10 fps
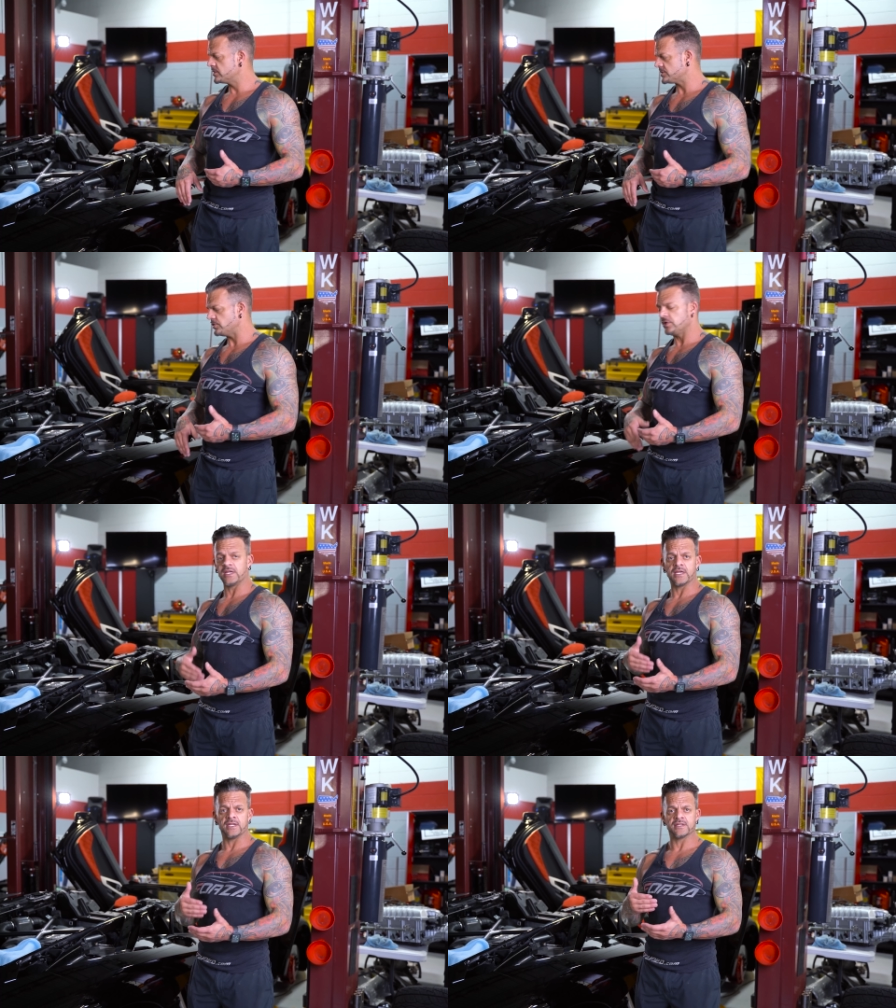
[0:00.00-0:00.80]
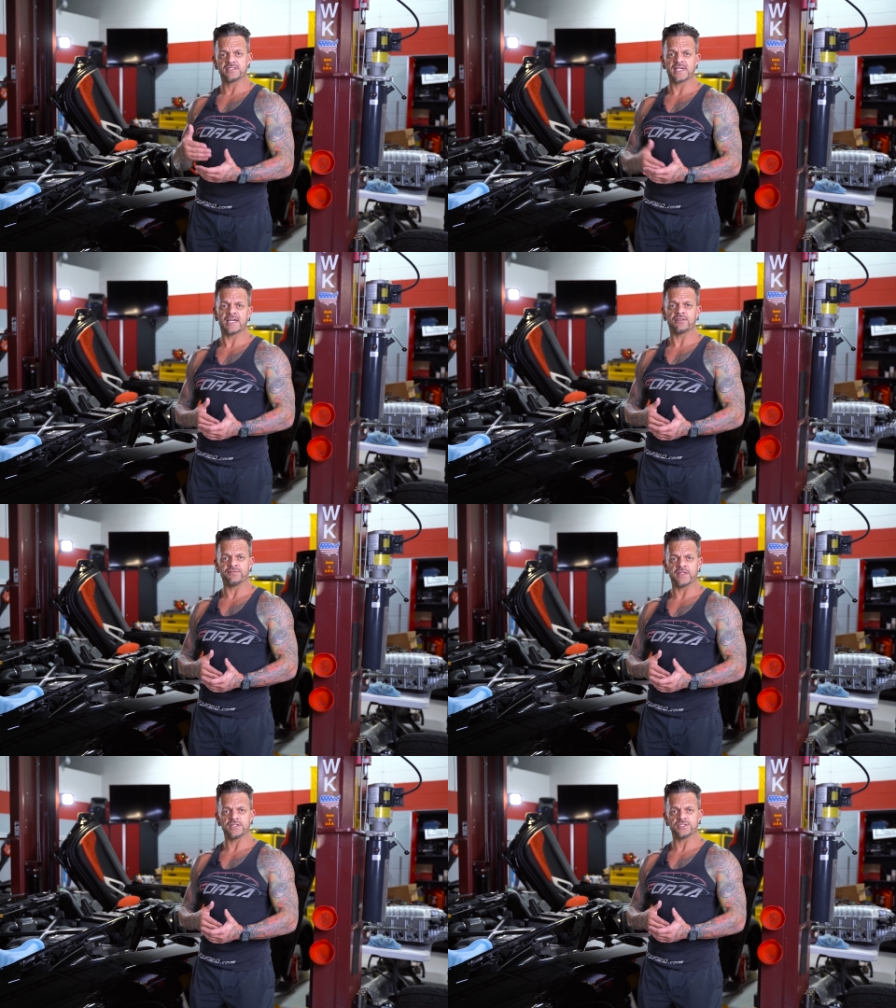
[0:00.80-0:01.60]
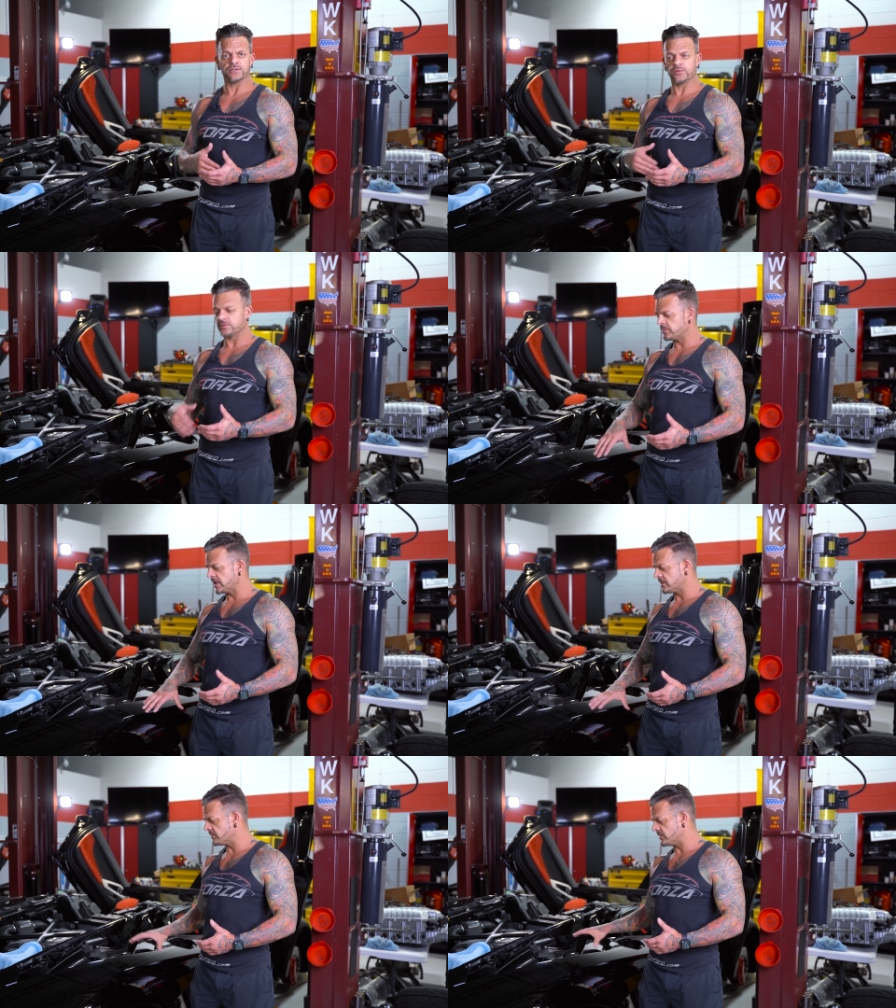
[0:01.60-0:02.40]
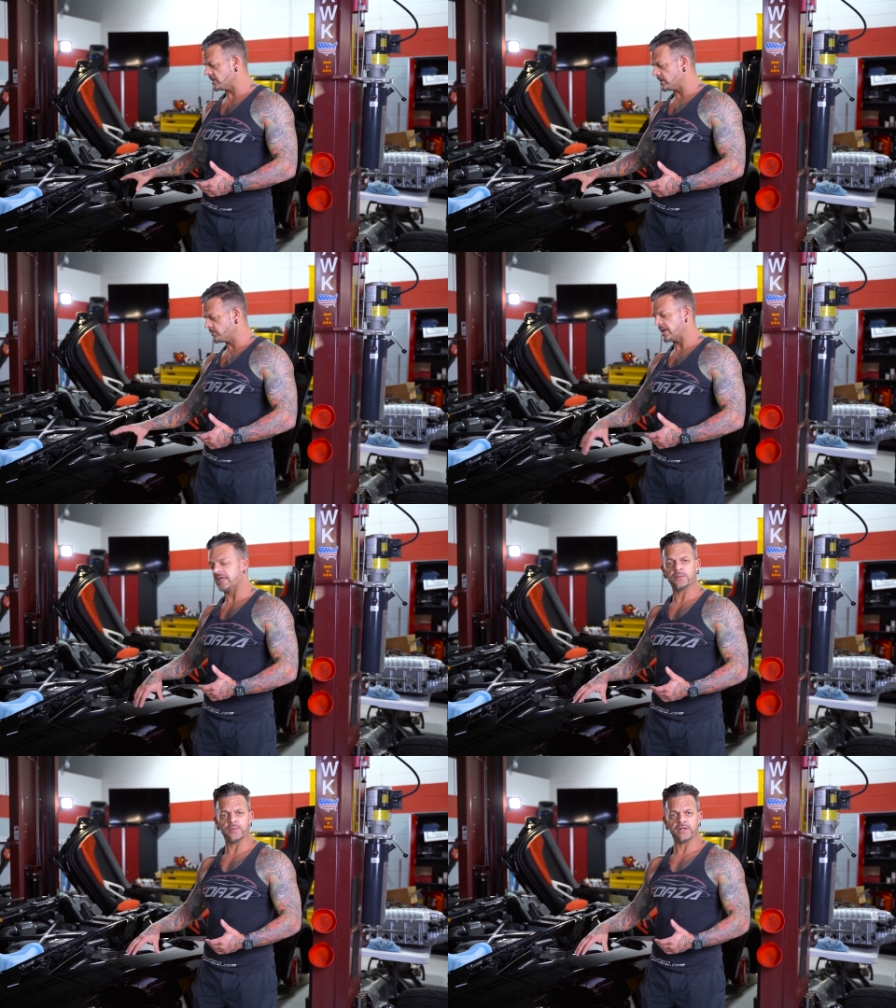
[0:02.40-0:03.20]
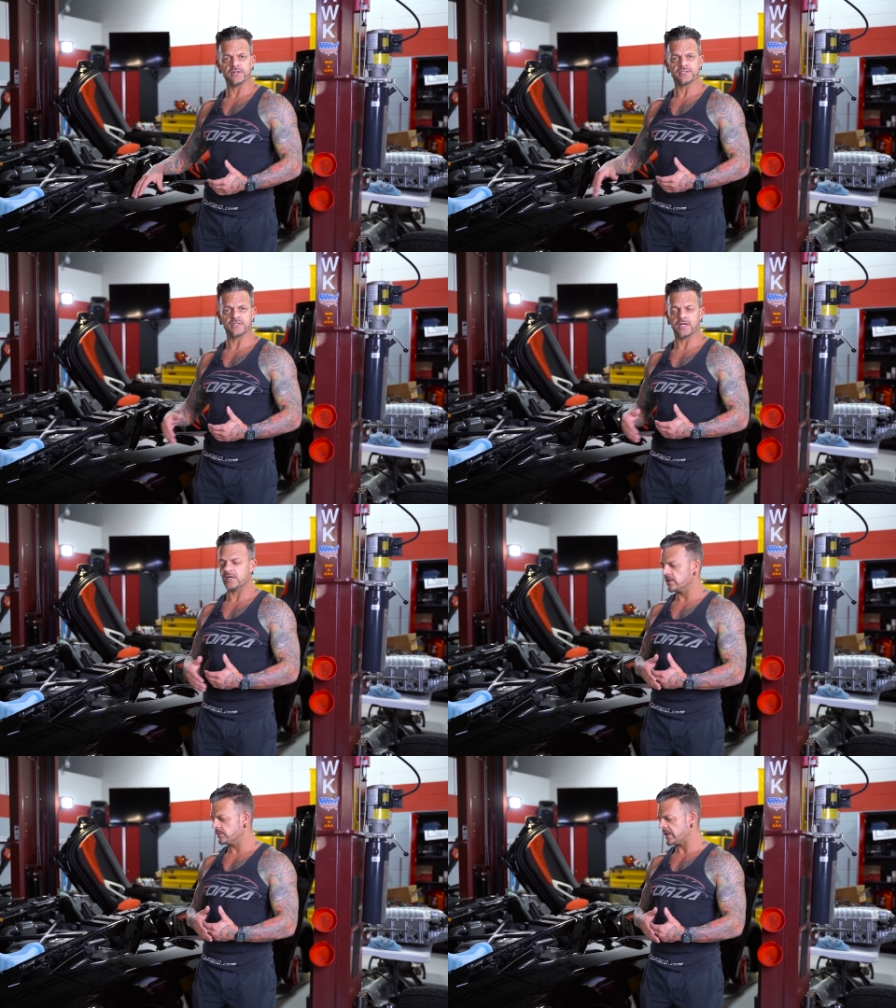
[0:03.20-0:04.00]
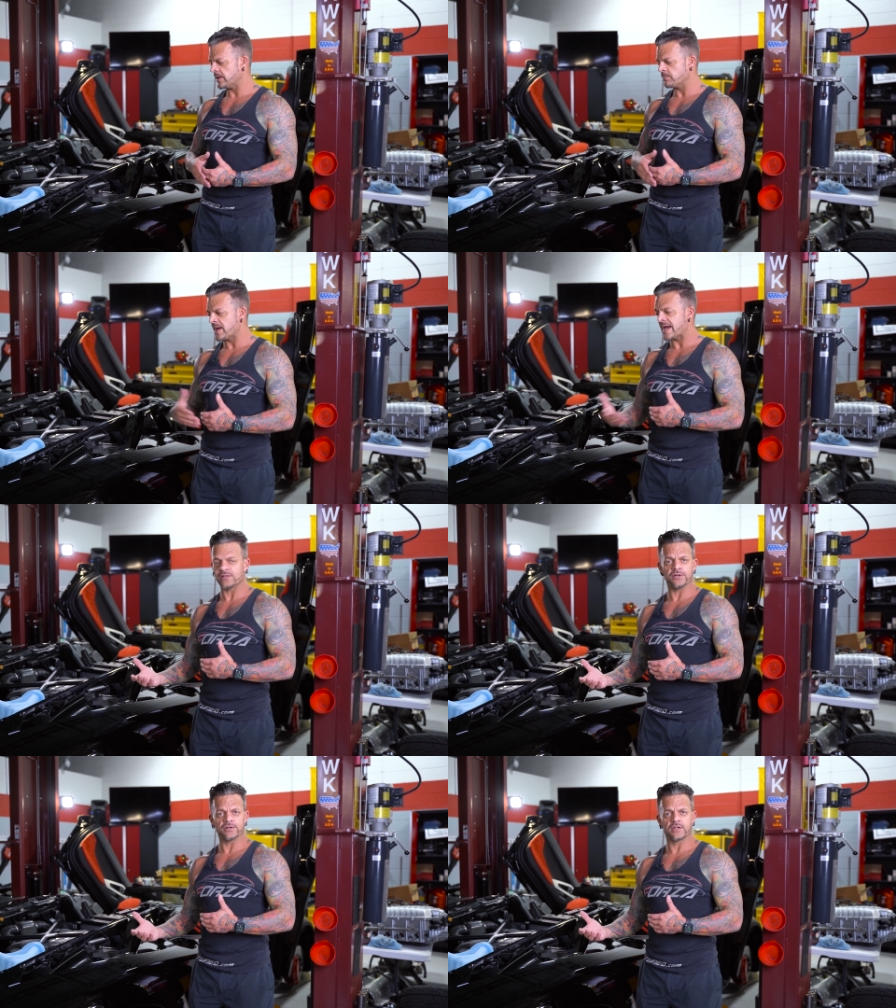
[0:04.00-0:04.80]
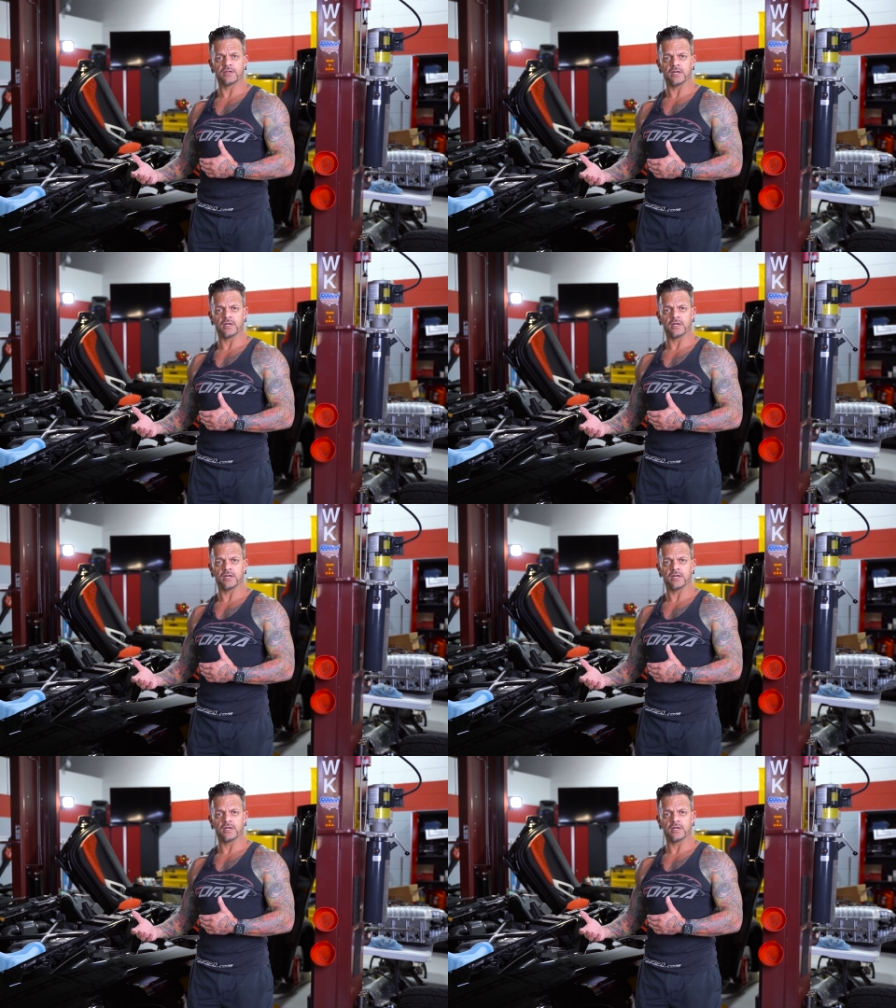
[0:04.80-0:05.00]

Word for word: So you can get it in a satin finish and it will make give the paint appearance um, a matte look.